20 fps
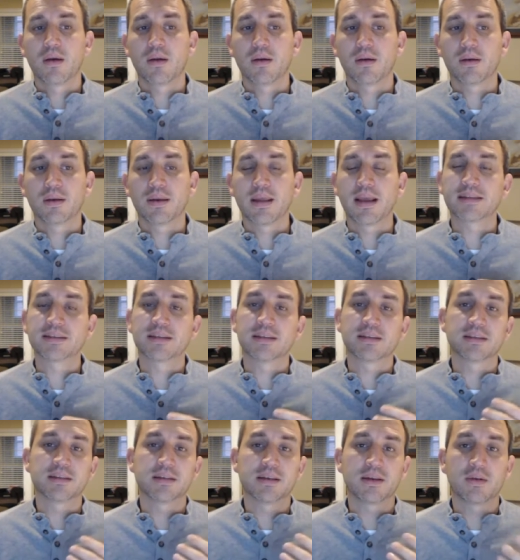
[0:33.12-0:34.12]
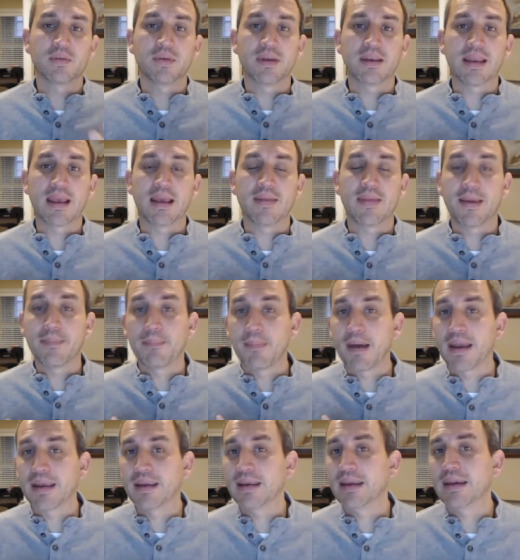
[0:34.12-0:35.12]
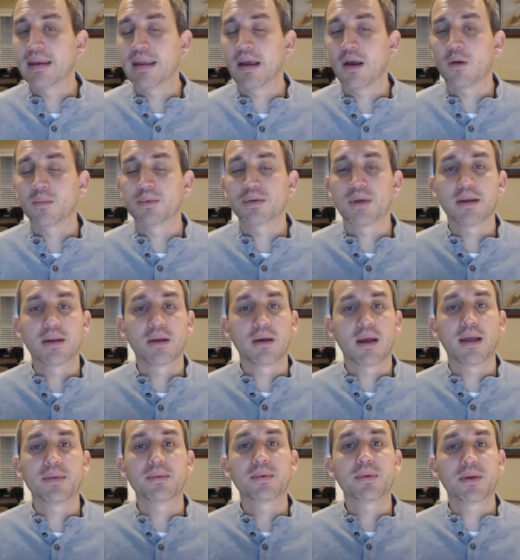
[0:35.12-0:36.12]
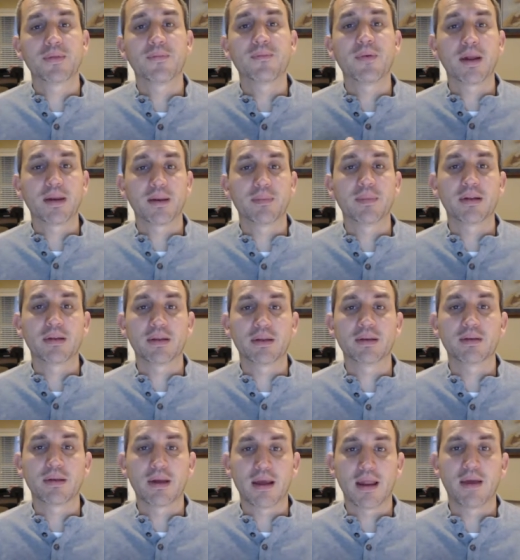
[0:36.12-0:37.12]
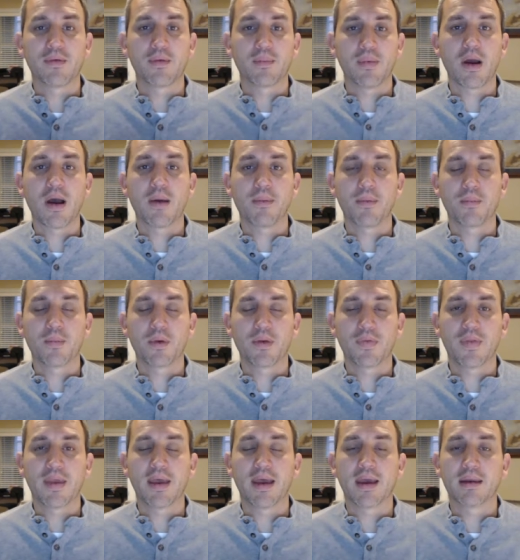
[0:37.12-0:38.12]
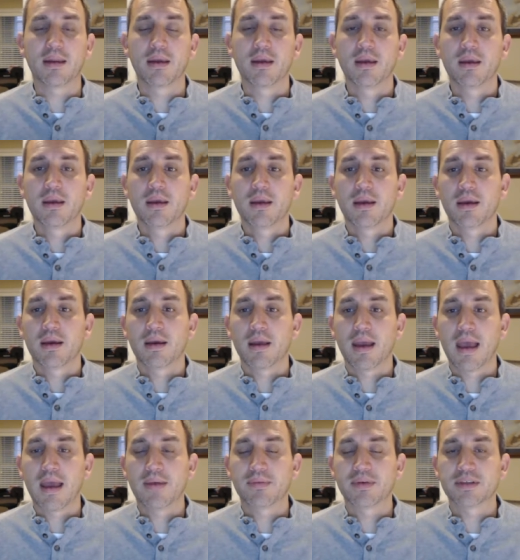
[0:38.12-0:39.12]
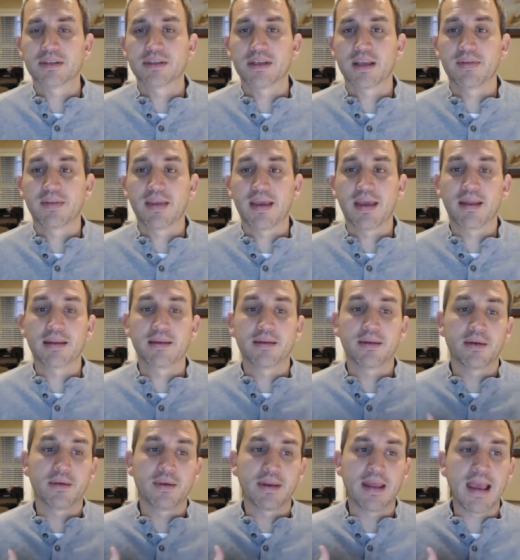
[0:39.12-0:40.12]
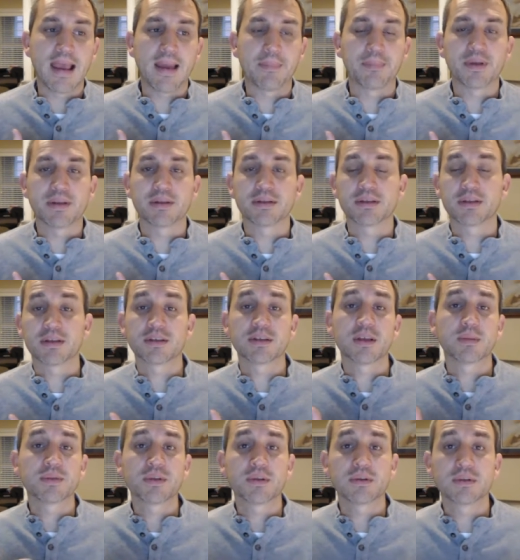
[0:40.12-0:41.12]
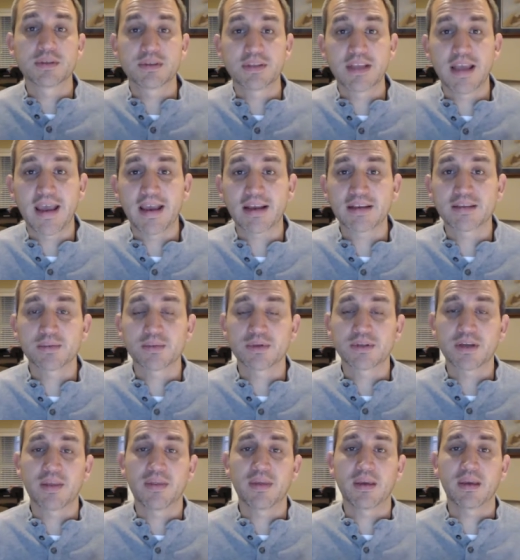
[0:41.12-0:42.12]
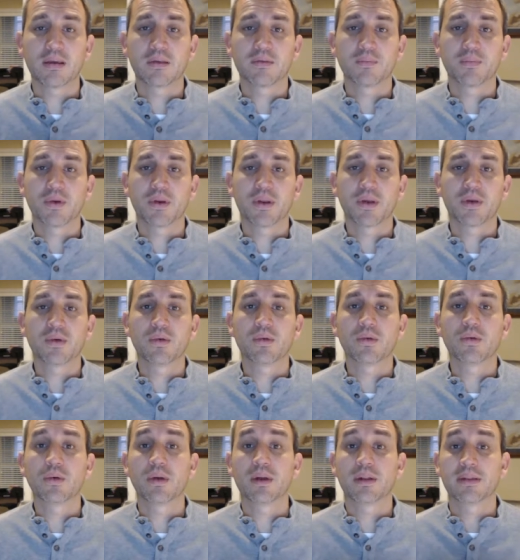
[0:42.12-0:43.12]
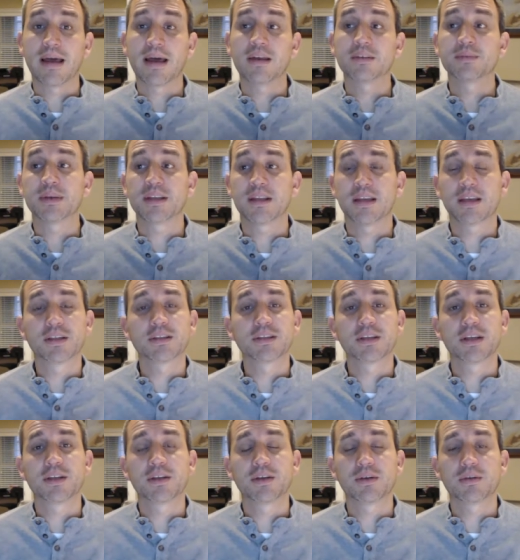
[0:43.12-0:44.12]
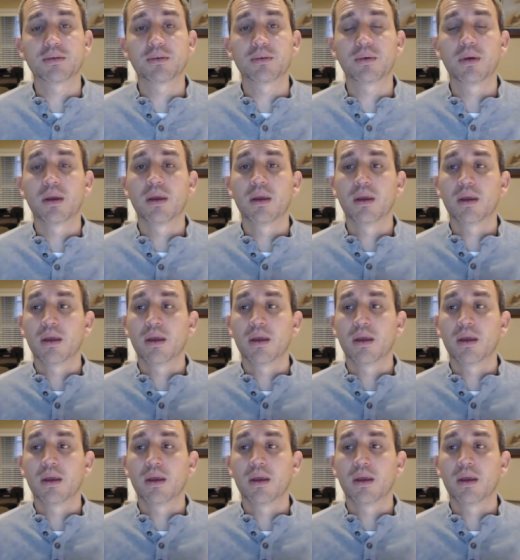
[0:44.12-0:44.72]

are in essence the only day they might need help. So I don't I really fundamentally do not have a problem with that. Uh, having said that, you know it happens. Uh, some students text, which I think is pretty cool. It allows me to continue